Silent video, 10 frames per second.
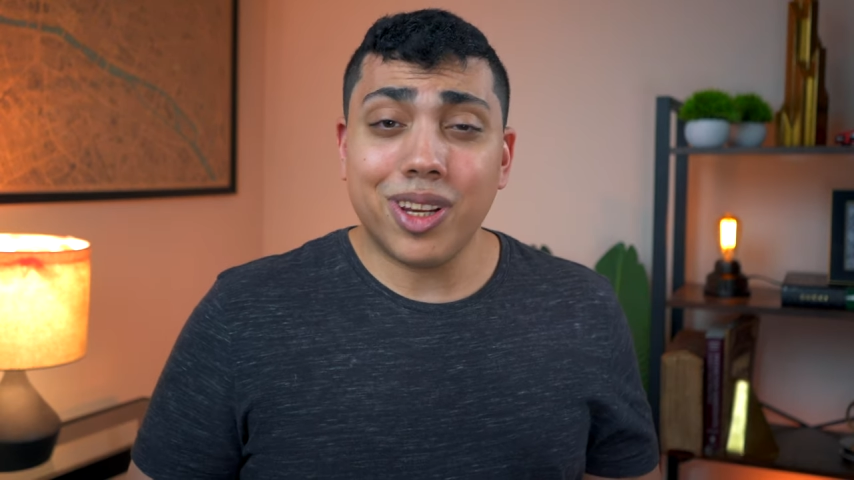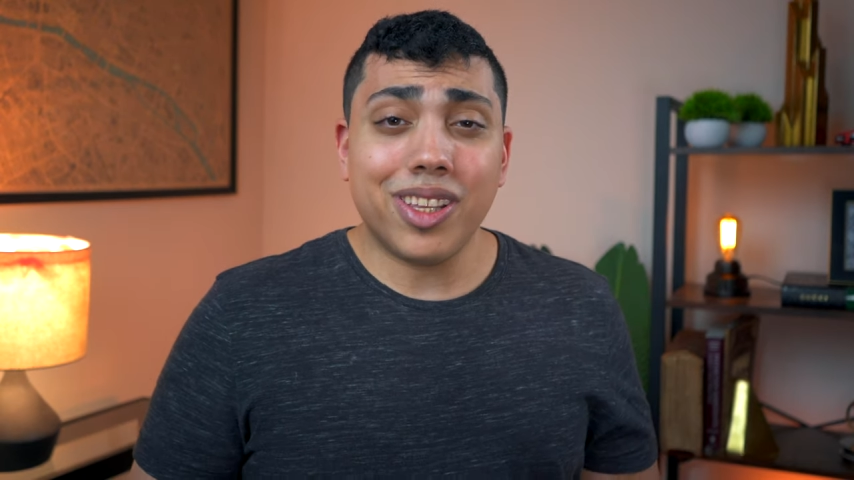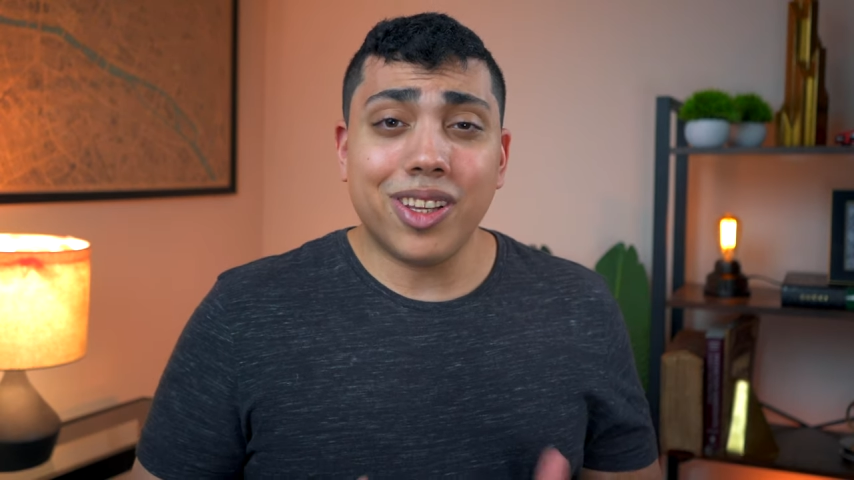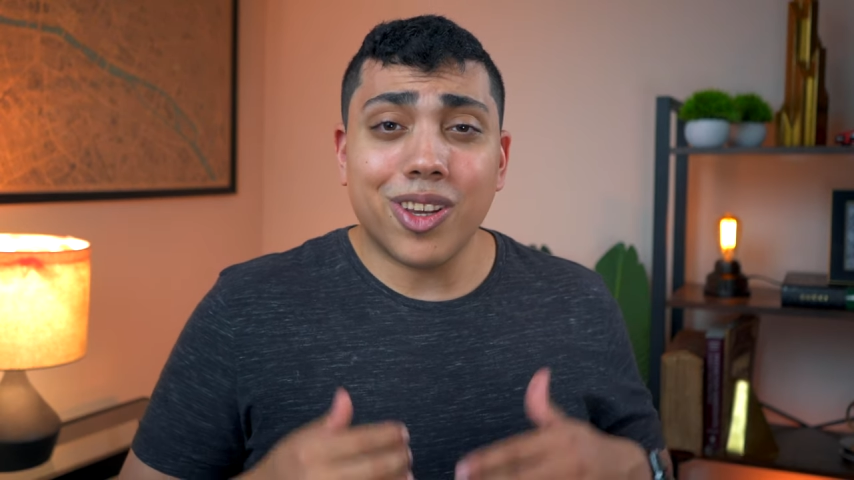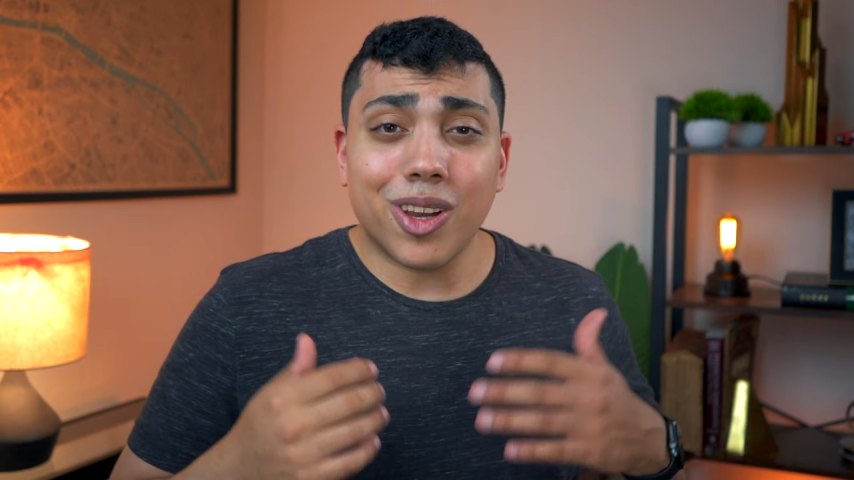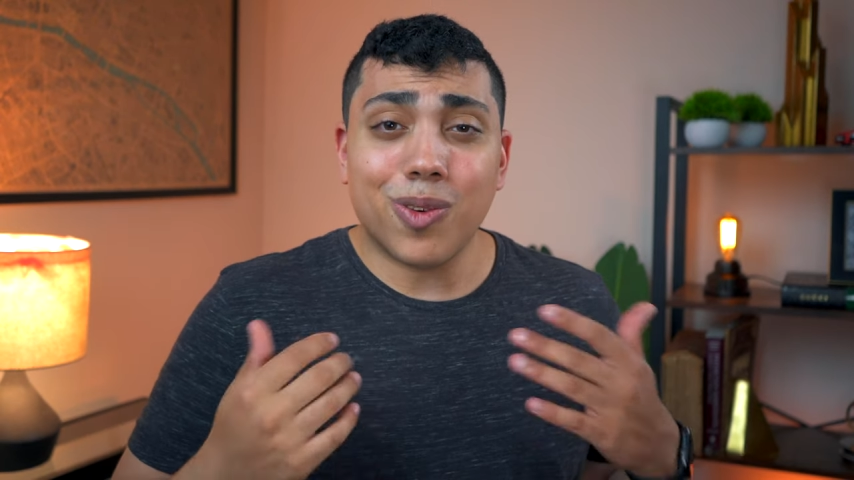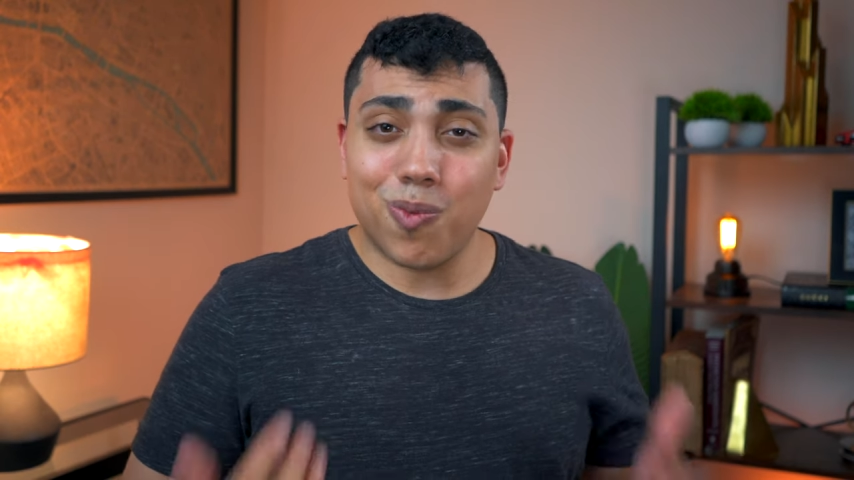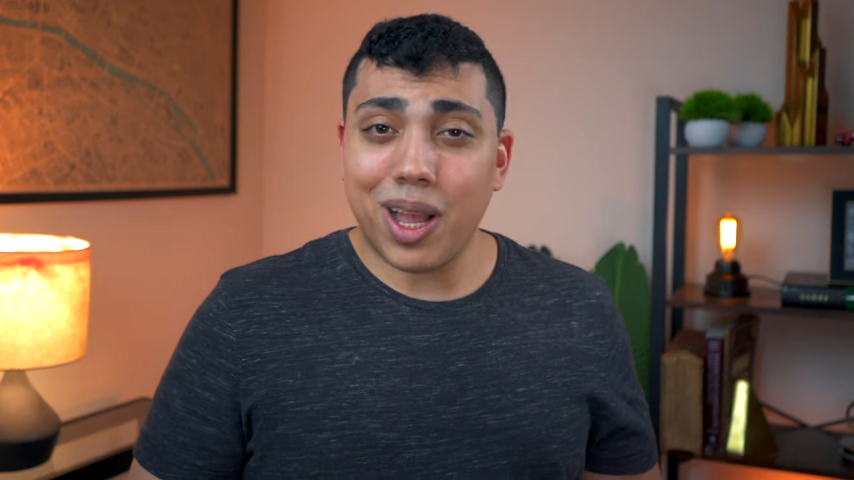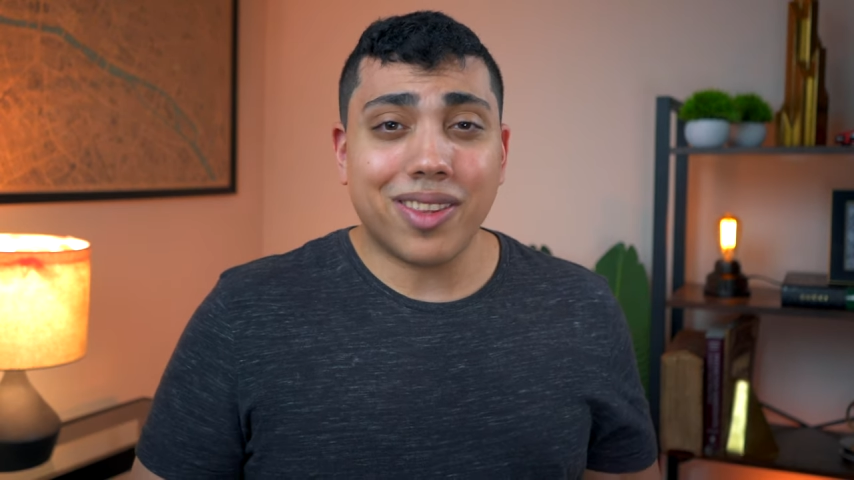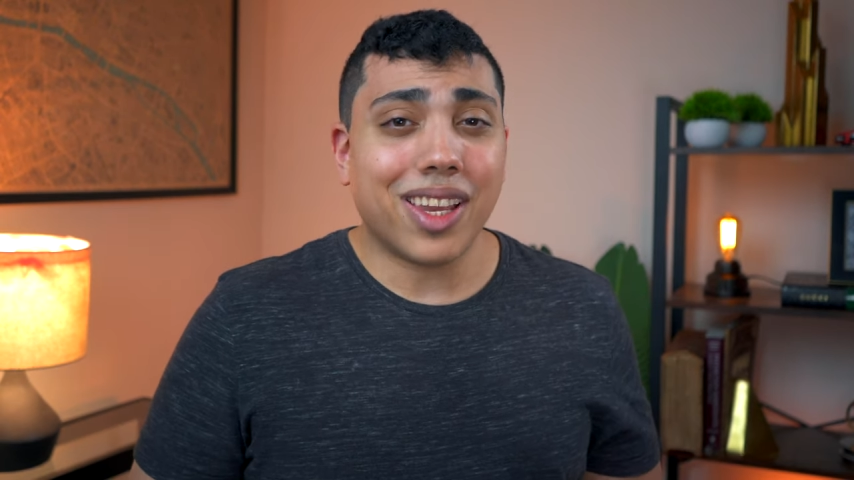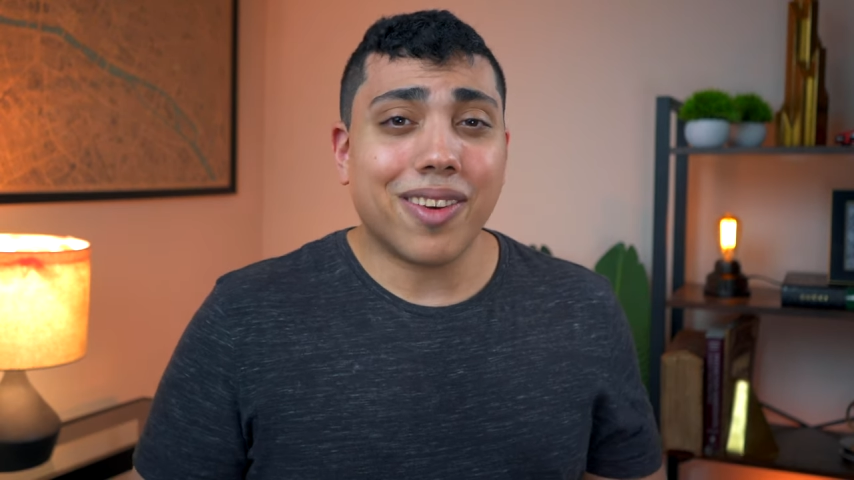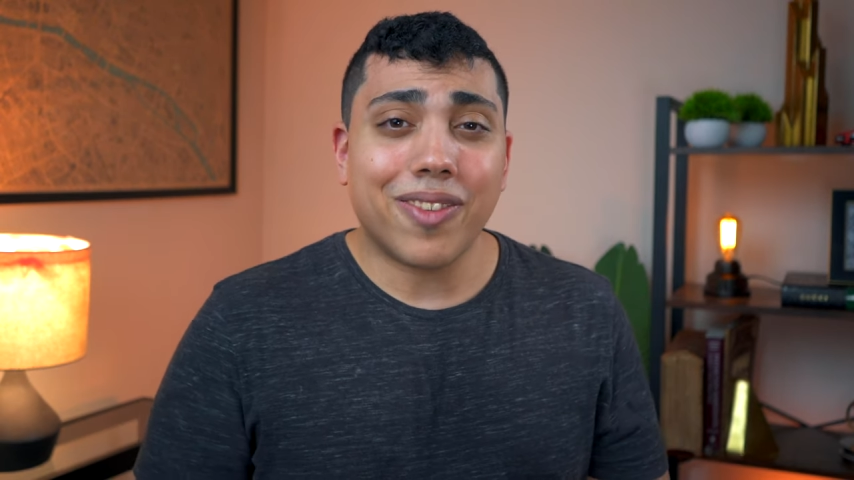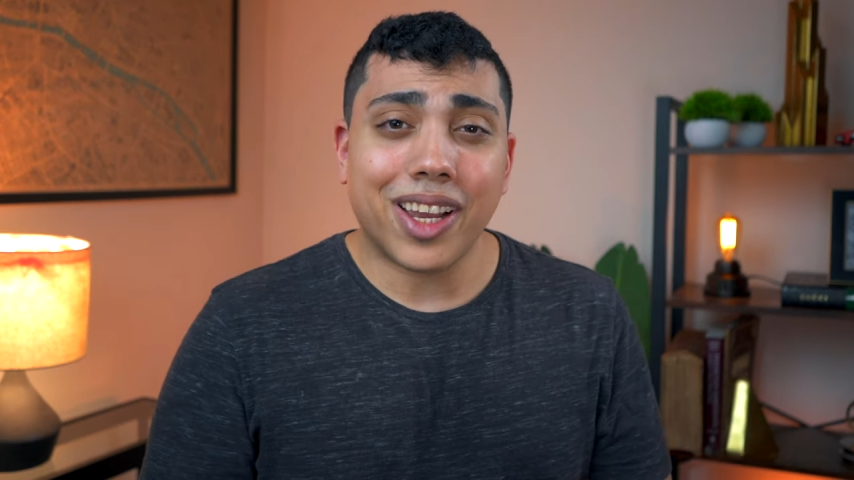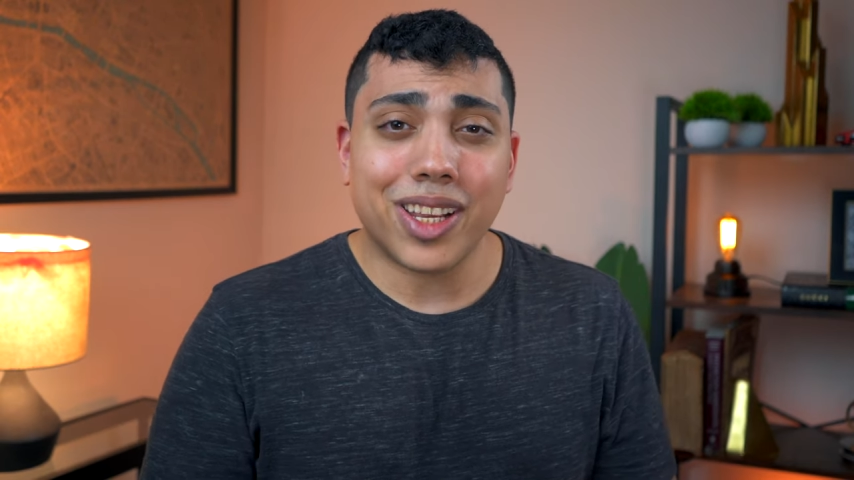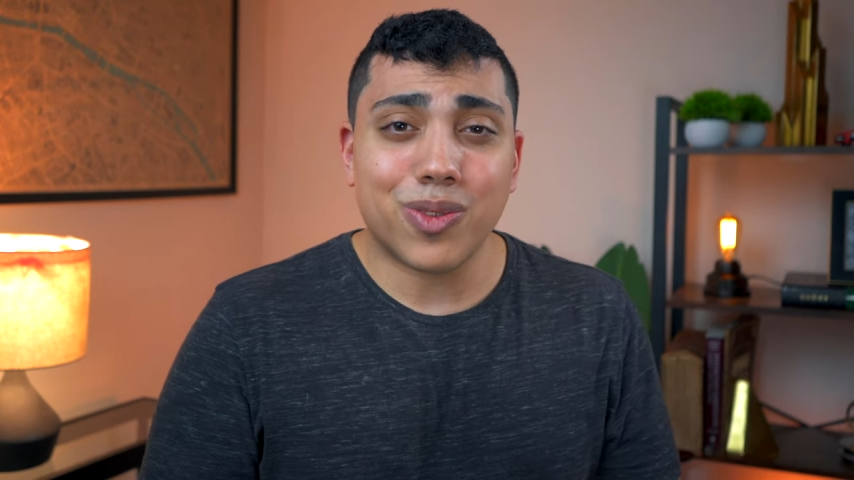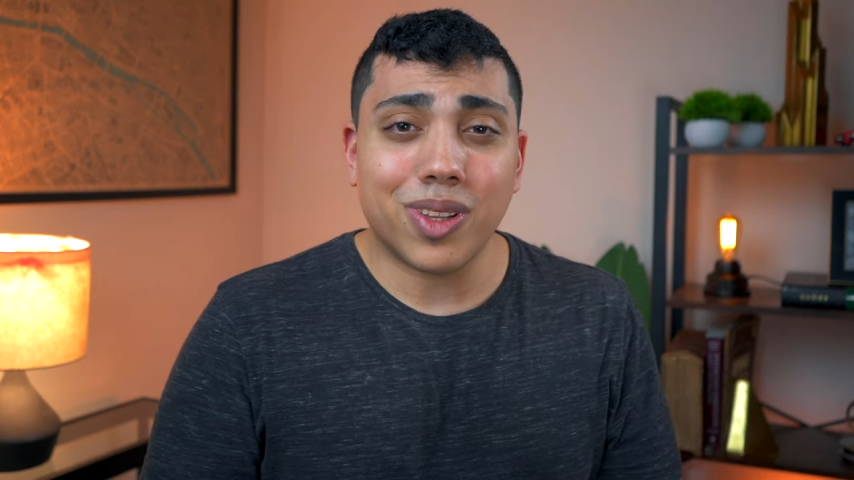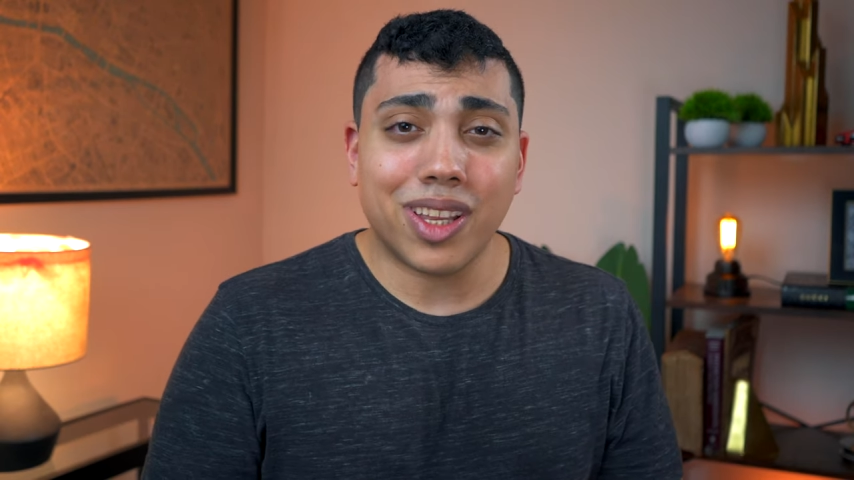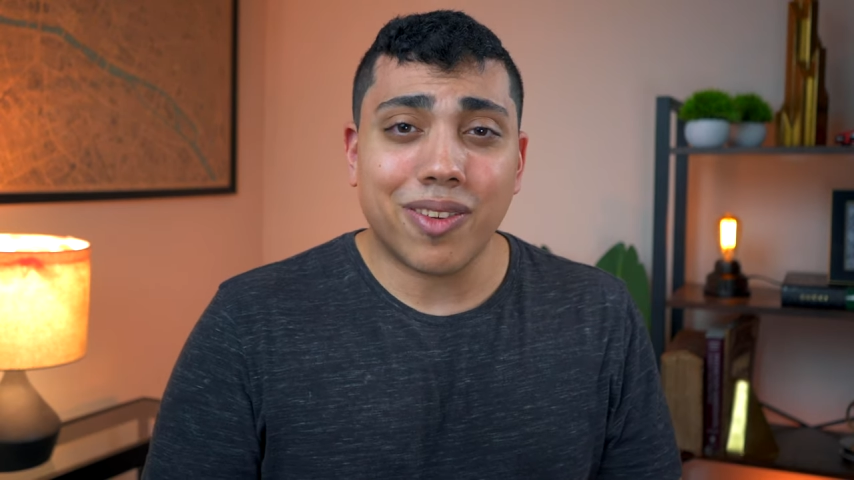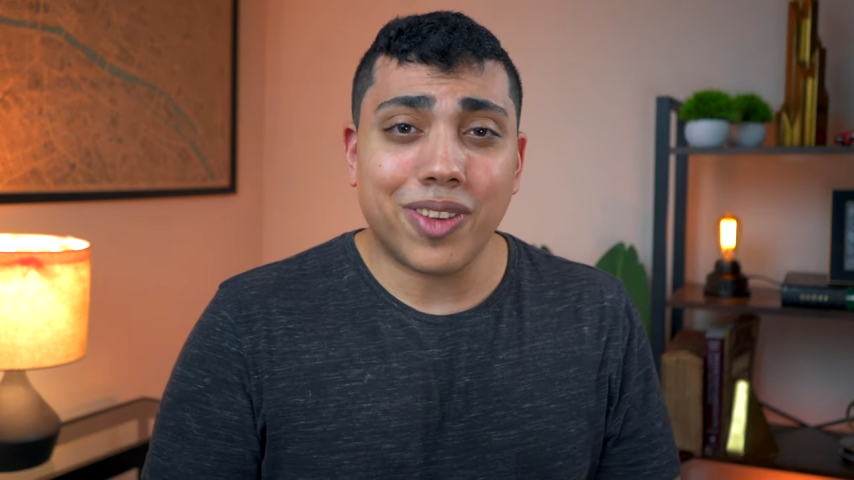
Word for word: really good wealth and finance related